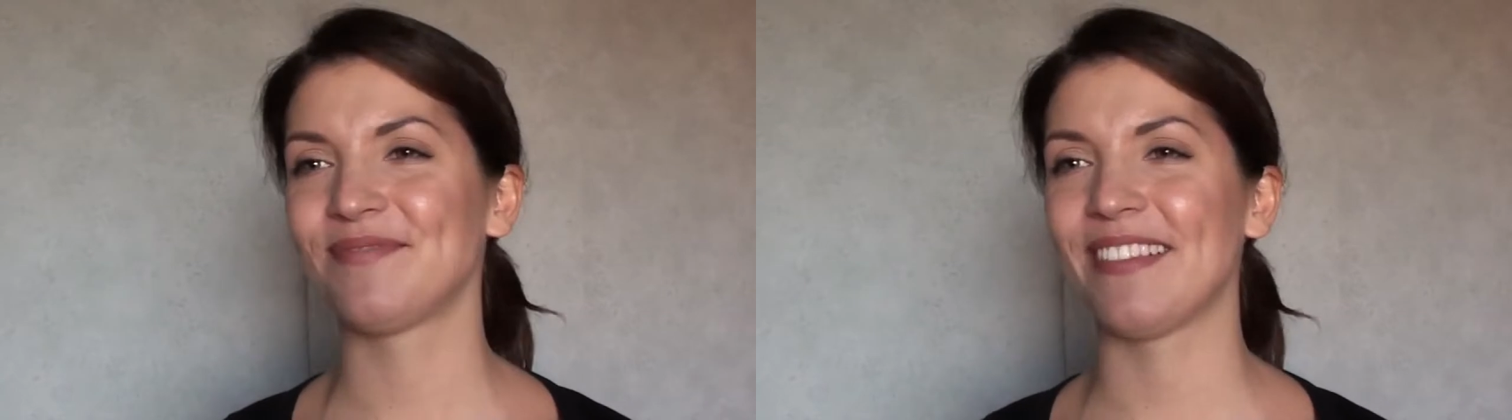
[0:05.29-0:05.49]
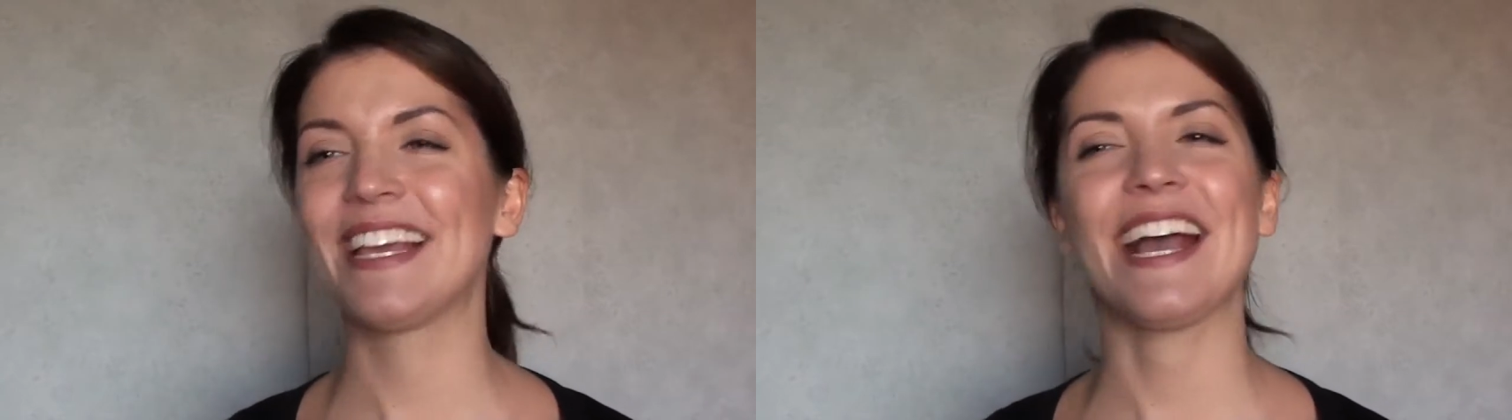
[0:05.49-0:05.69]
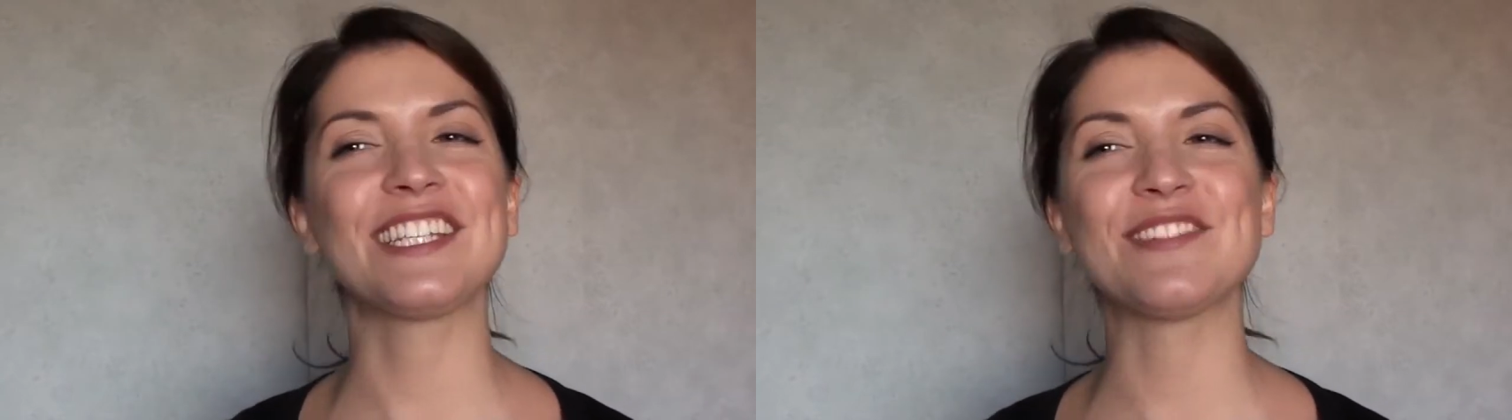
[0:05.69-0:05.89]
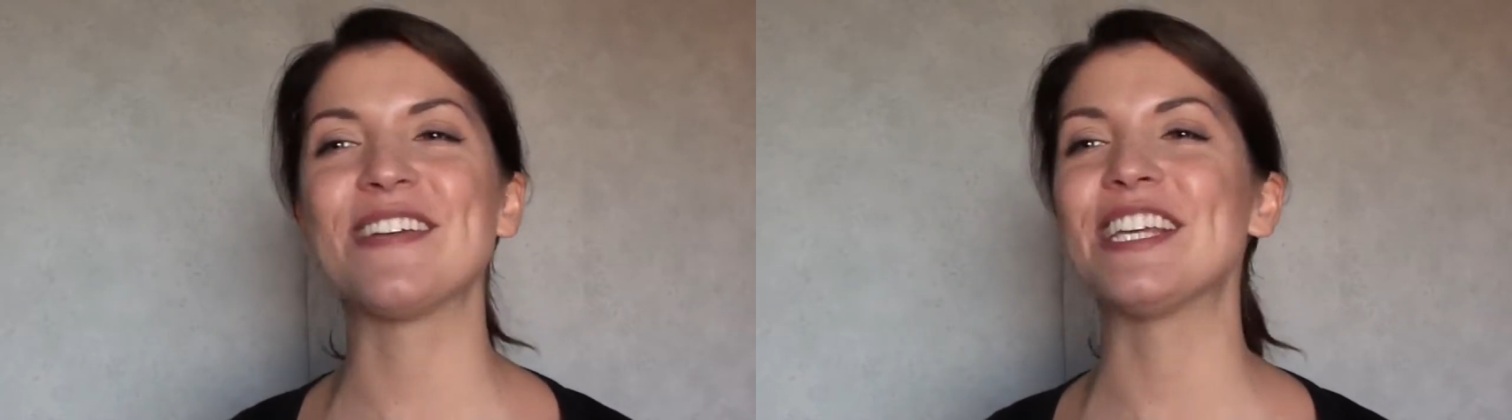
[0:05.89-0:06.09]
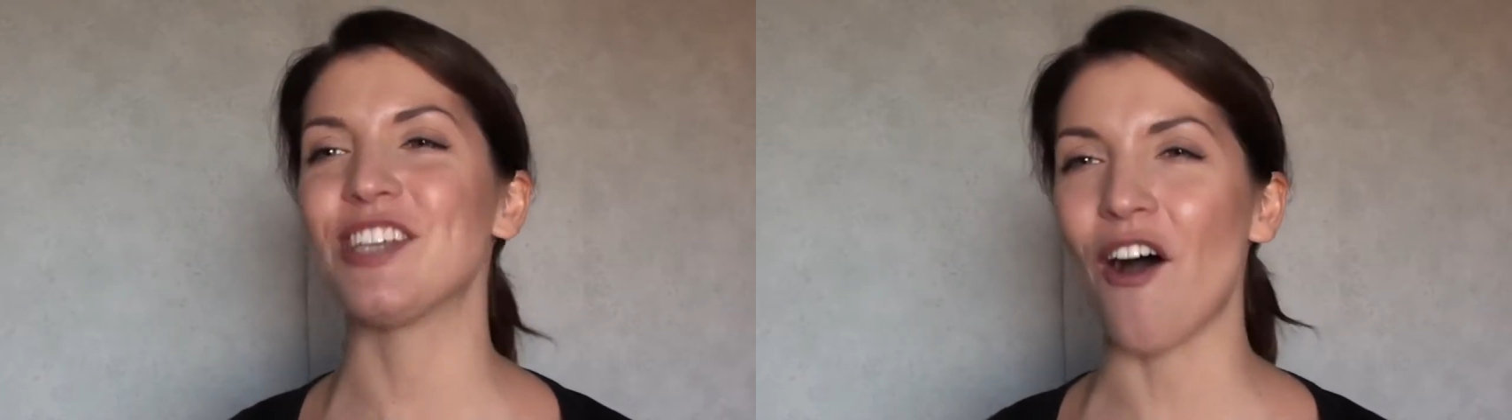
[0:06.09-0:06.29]
The customer
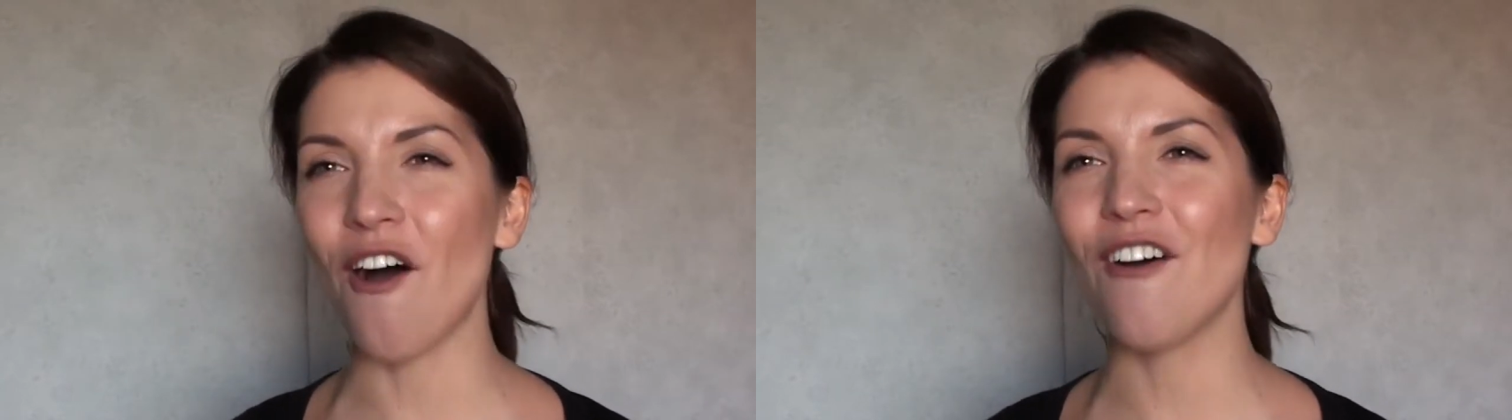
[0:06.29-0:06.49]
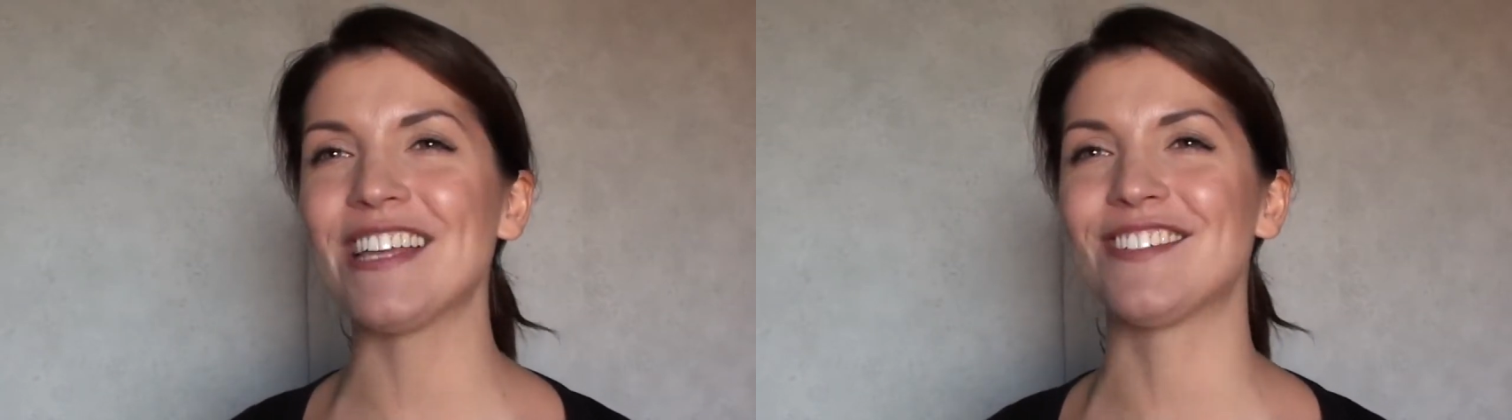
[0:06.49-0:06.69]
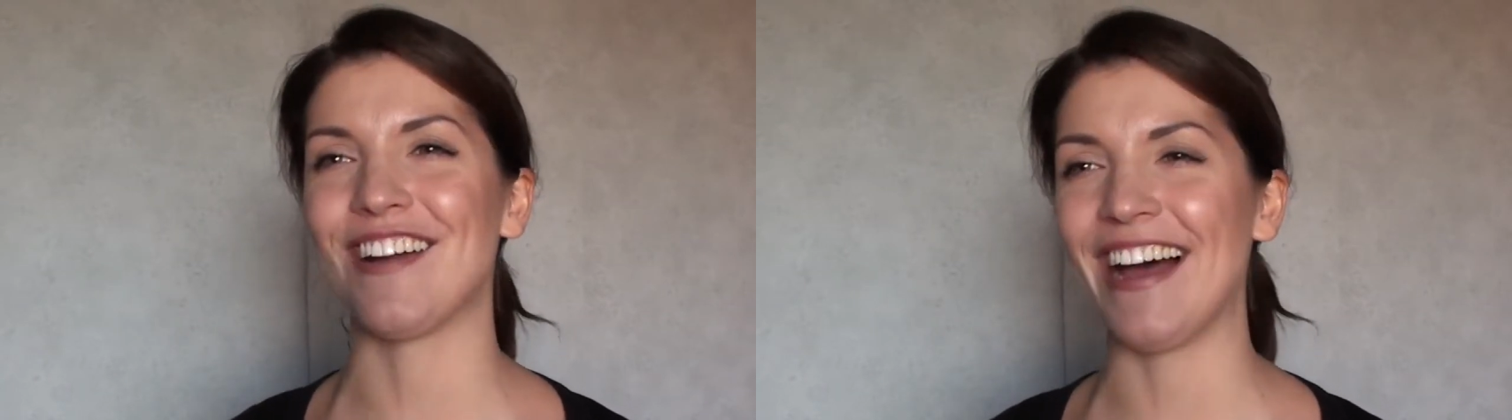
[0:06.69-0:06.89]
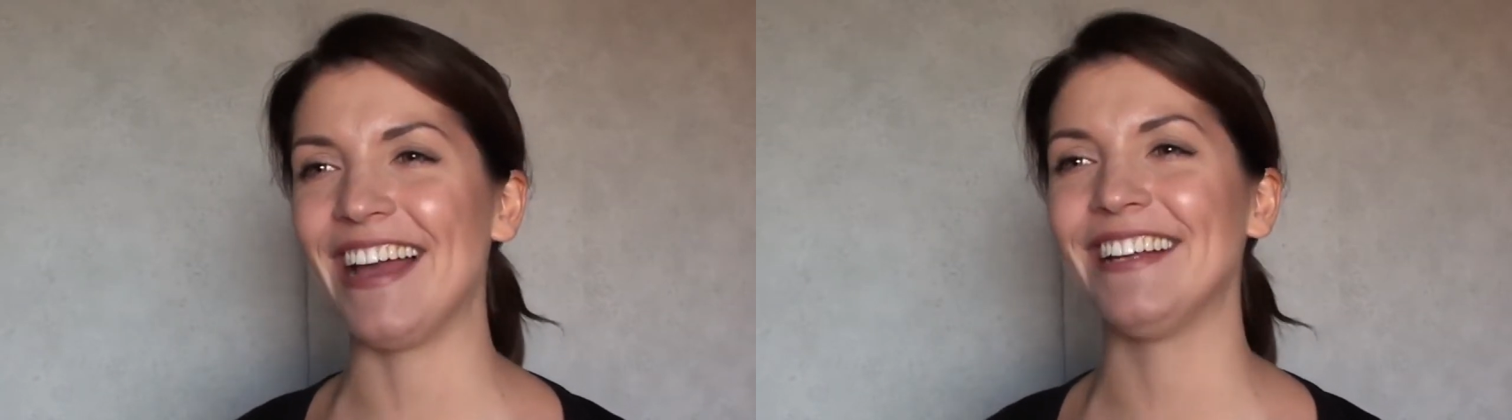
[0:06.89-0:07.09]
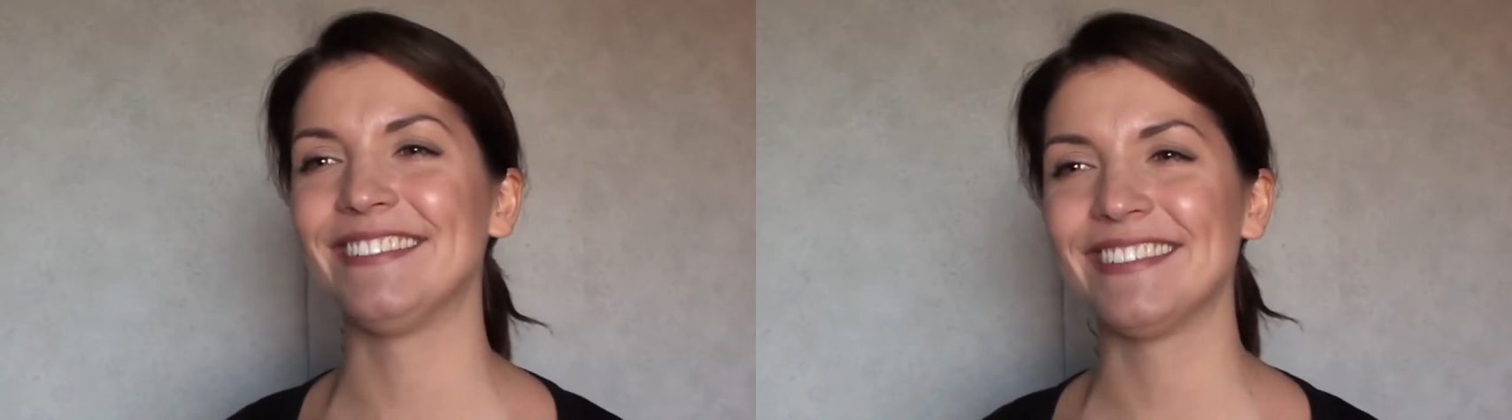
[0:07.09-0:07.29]
is always right.